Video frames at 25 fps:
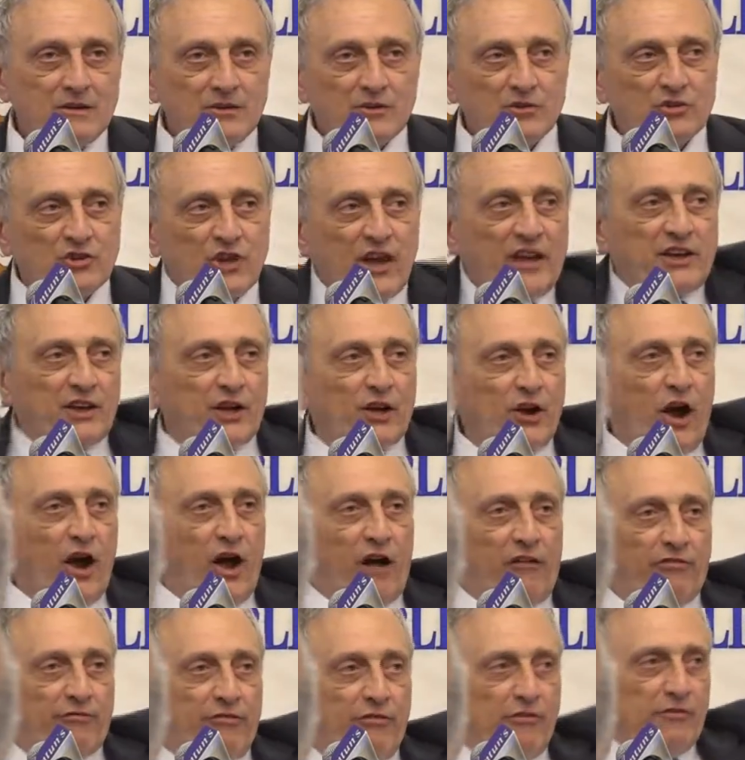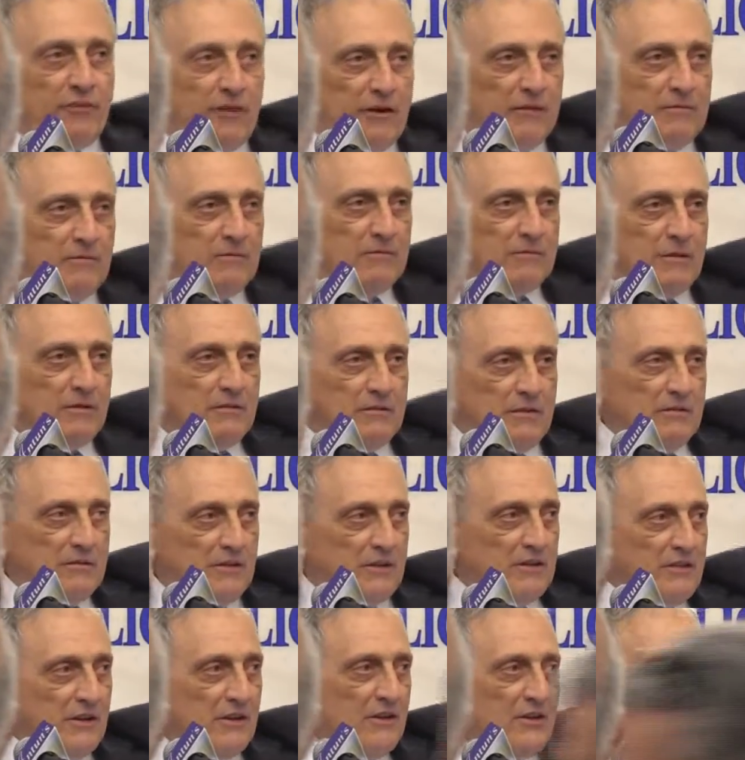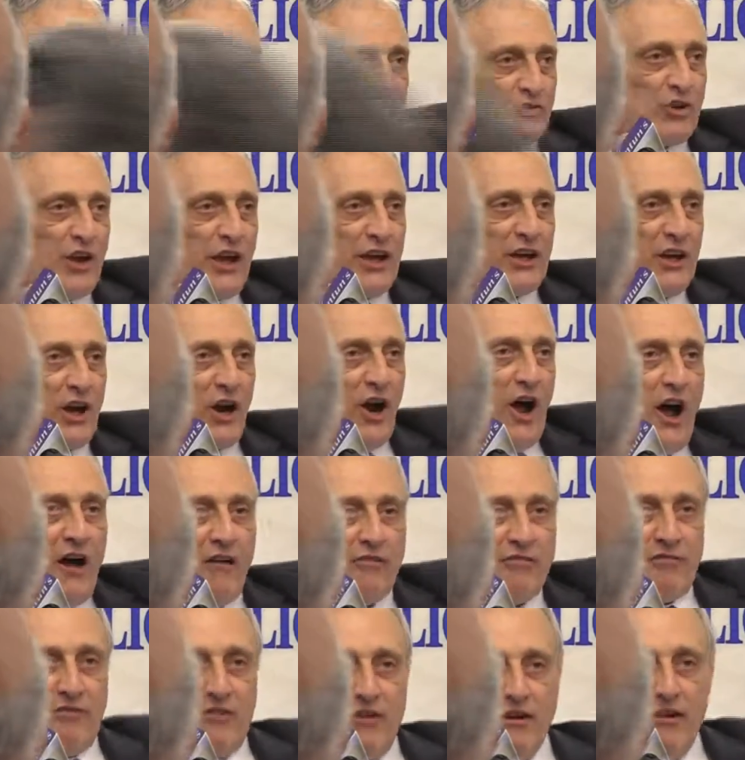Shake it off. Shake it off.